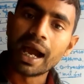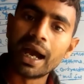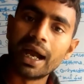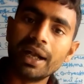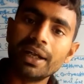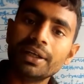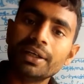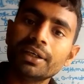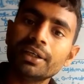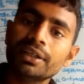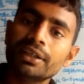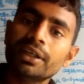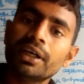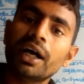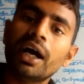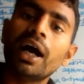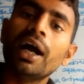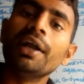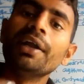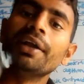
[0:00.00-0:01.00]
and
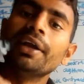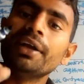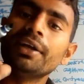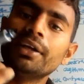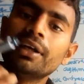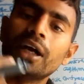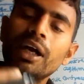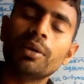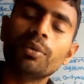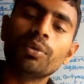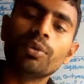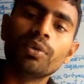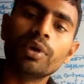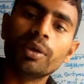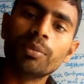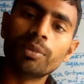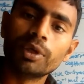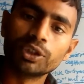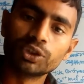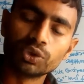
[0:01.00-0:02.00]
at that time
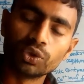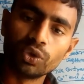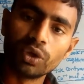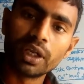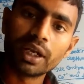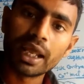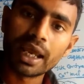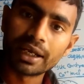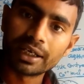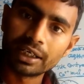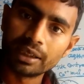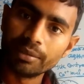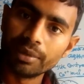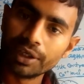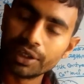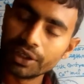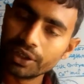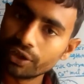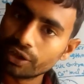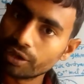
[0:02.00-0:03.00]
when muscular
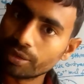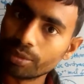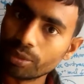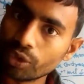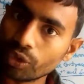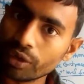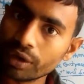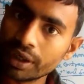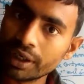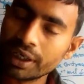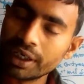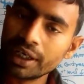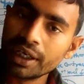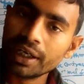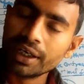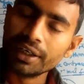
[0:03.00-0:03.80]
activity is more,